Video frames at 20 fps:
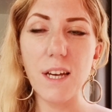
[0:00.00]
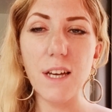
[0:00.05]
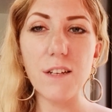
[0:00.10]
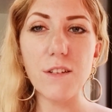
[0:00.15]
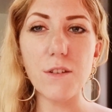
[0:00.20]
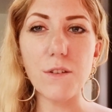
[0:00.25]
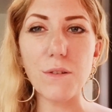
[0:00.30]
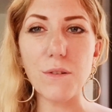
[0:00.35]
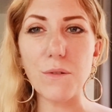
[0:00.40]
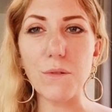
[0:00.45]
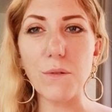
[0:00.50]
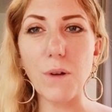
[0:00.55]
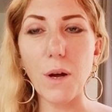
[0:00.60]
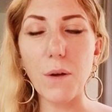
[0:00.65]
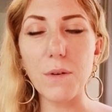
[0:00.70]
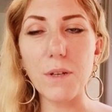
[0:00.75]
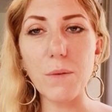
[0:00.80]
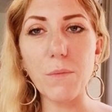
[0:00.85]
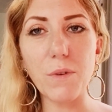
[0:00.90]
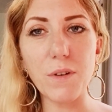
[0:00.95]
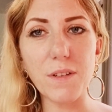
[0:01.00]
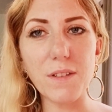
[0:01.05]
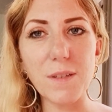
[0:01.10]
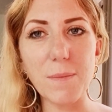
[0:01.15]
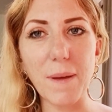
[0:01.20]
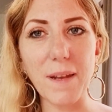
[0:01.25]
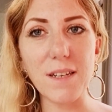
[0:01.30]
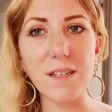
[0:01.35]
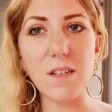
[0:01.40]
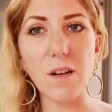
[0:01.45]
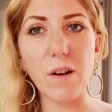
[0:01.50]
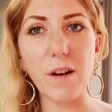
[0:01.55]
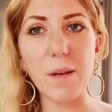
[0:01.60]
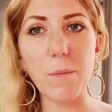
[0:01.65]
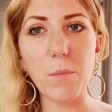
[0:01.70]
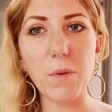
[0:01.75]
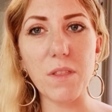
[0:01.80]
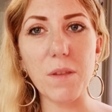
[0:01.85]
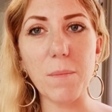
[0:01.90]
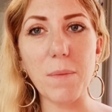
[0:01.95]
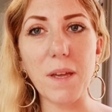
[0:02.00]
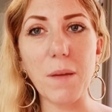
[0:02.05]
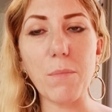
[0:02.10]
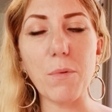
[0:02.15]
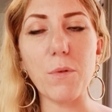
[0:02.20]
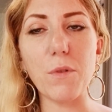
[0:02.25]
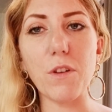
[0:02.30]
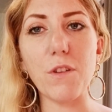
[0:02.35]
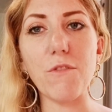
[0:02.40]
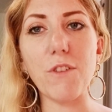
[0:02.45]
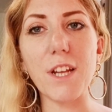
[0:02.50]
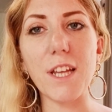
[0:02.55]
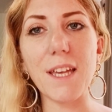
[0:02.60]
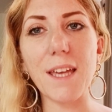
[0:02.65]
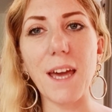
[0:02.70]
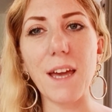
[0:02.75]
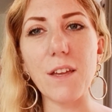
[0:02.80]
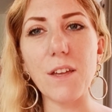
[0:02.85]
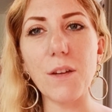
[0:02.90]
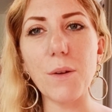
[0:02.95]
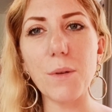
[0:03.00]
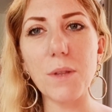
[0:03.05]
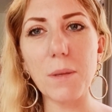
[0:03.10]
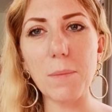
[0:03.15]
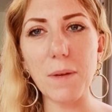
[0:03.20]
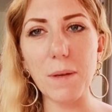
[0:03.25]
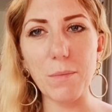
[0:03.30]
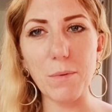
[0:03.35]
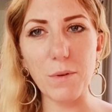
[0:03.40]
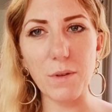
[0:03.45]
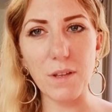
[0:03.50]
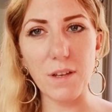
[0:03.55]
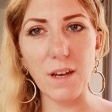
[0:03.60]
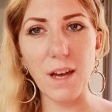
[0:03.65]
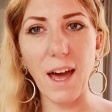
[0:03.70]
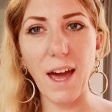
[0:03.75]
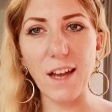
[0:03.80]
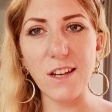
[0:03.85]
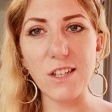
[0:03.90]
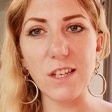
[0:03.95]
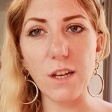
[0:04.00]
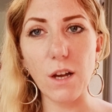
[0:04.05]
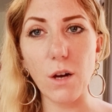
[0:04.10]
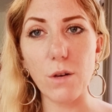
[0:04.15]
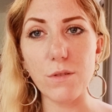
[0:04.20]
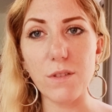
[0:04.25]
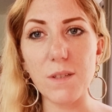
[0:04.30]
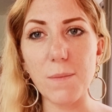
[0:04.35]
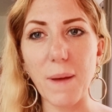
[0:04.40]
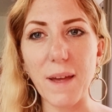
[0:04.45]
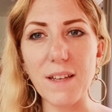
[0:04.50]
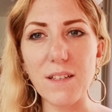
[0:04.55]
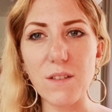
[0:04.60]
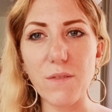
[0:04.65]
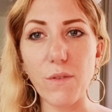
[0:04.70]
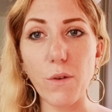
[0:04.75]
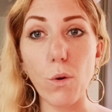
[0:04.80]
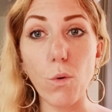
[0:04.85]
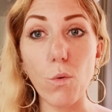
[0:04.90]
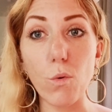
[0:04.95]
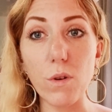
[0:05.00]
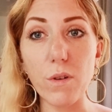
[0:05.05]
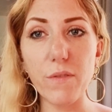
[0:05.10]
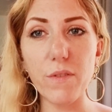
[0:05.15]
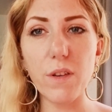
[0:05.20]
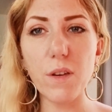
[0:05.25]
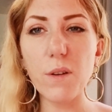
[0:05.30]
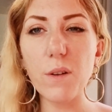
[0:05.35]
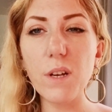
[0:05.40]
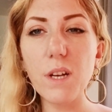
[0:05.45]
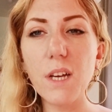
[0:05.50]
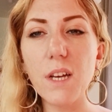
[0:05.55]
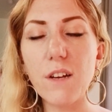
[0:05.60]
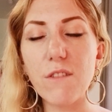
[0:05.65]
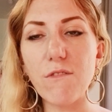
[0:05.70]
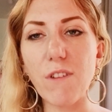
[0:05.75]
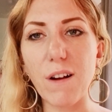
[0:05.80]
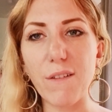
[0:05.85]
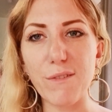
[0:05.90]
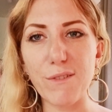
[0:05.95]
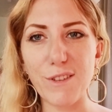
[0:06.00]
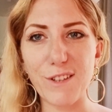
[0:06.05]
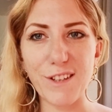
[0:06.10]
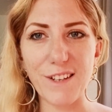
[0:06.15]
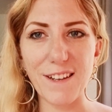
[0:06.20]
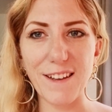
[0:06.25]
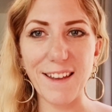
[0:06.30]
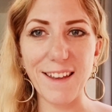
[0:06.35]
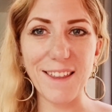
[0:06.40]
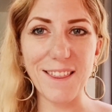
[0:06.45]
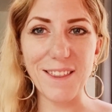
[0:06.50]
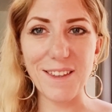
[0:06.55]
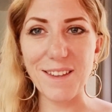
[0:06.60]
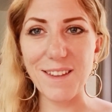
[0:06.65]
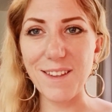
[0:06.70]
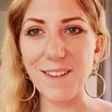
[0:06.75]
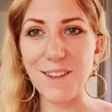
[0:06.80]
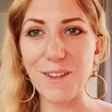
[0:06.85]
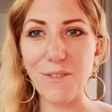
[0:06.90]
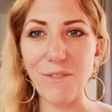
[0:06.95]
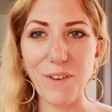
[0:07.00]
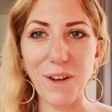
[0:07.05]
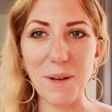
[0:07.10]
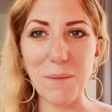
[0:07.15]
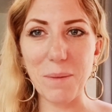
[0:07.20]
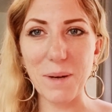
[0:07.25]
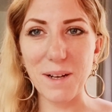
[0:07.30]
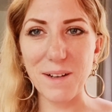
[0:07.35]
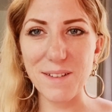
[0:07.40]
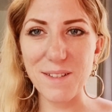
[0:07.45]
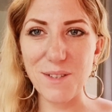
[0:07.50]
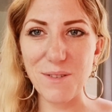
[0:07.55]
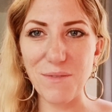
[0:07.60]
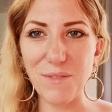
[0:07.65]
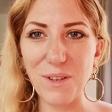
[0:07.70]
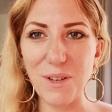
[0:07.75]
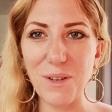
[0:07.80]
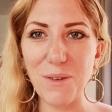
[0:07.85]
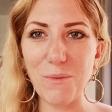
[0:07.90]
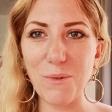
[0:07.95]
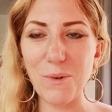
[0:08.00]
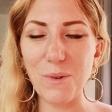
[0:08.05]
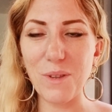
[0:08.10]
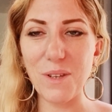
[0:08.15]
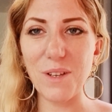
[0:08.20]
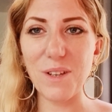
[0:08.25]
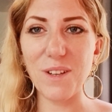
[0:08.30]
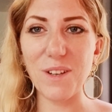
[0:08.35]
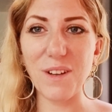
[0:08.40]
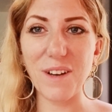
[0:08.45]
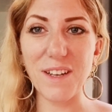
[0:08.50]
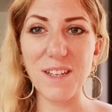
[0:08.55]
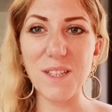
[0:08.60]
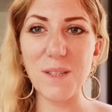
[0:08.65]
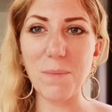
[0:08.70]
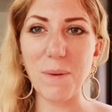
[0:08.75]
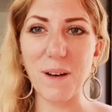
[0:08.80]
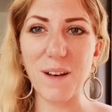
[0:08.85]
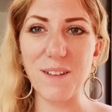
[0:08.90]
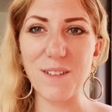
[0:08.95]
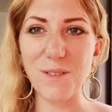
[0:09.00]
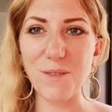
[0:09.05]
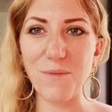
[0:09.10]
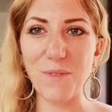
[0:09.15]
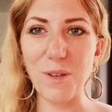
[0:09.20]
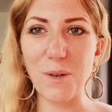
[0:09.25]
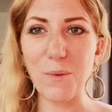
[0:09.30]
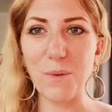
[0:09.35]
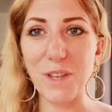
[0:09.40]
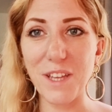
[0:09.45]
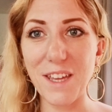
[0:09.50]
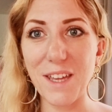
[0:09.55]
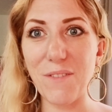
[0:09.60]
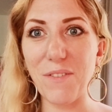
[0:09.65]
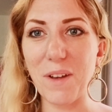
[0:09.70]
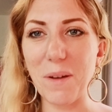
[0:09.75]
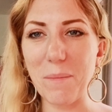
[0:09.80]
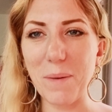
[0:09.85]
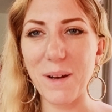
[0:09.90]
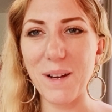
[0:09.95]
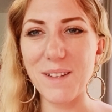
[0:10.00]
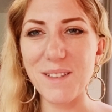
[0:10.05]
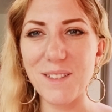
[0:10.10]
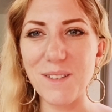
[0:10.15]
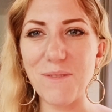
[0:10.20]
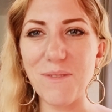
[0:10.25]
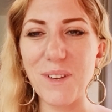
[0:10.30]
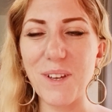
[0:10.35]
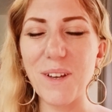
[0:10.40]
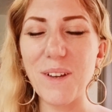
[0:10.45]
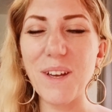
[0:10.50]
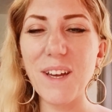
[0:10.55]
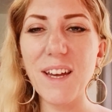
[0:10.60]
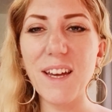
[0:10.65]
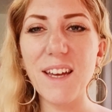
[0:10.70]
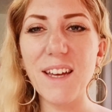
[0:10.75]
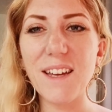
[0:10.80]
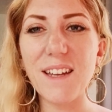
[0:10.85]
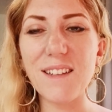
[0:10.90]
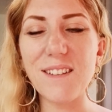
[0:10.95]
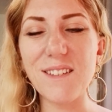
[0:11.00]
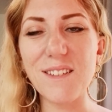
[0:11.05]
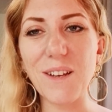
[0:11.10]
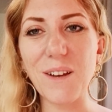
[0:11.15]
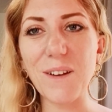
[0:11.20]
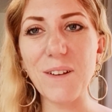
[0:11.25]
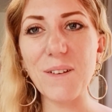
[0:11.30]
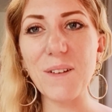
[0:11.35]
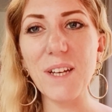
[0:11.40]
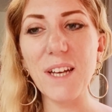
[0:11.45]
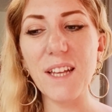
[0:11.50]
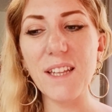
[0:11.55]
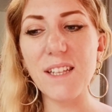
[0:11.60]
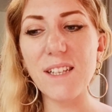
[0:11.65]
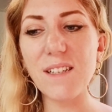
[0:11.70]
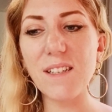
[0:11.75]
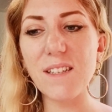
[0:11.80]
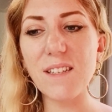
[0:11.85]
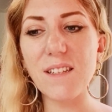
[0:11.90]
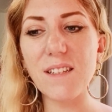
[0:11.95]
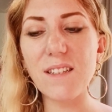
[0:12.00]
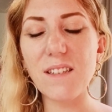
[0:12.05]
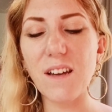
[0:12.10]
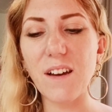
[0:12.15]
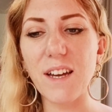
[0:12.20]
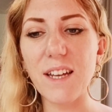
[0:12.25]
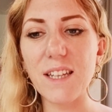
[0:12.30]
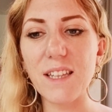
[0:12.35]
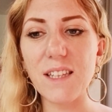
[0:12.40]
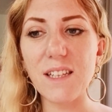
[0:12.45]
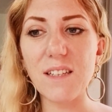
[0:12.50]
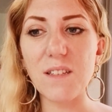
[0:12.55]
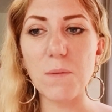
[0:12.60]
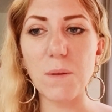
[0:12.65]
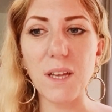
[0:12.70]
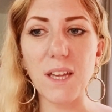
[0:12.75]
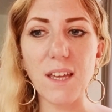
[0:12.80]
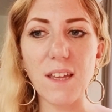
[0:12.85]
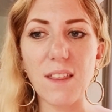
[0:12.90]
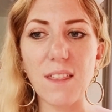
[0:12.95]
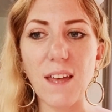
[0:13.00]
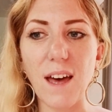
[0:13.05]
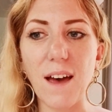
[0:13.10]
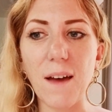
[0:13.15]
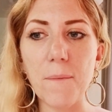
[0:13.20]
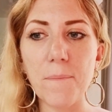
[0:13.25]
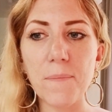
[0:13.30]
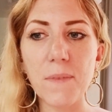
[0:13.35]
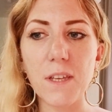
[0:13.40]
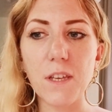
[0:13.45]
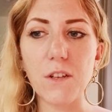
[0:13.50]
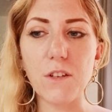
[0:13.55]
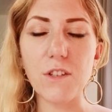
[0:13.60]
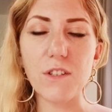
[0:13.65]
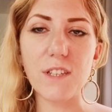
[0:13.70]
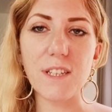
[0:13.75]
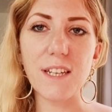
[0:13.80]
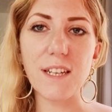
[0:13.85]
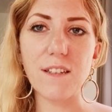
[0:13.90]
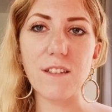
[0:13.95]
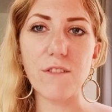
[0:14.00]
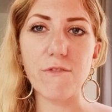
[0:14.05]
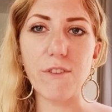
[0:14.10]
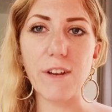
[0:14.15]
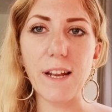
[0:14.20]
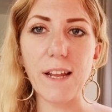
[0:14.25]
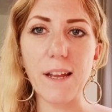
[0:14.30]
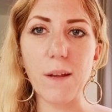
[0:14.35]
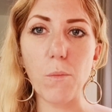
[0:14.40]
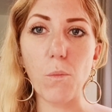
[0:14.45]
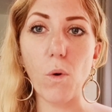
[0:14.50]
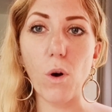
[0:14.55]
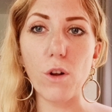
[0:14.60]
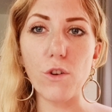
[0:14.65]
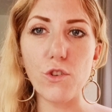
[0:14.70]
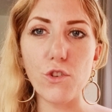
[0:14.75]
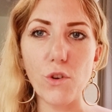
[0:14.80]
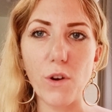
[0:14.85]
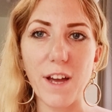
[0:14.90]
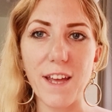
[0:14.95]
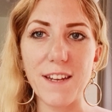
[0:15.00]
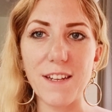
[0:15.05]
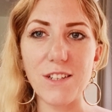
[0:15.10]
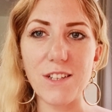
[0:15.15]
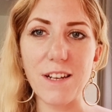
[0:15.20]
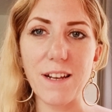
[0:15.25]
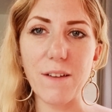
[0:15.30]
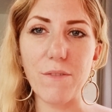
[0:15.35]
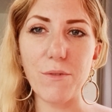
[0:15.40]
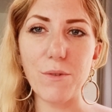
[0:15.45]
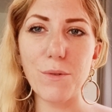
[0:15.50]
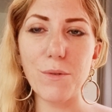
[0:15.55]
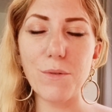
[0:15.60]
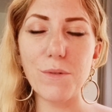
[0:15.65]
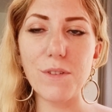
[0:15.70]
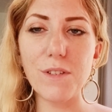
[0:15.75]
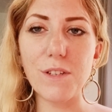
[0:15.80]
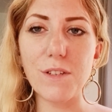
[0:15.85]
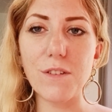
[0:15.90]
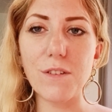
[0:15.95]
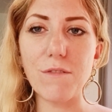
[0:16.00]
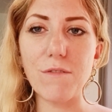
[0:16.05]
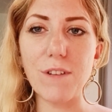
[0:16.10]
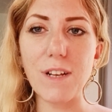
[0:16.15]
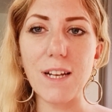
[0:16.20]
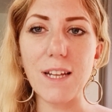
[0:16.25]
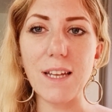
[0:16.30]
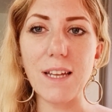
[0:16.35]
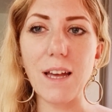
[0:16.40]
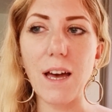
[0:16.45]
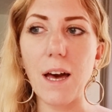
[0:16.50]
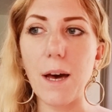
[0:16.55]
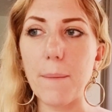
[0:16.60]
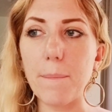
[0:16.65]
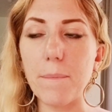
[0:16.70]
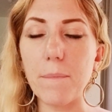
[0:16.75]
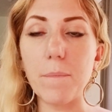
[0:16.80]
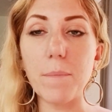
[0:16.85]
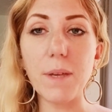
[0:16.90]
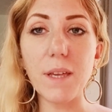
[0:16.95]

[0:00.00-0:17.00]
to only want to spend time with the people that really get you and the people that actually hold space for all of you rather than like the the fun parts of you or the nice parts of you or the giving parts of you and so this is a sign this week that you just need to really watch your energy levels and to really um,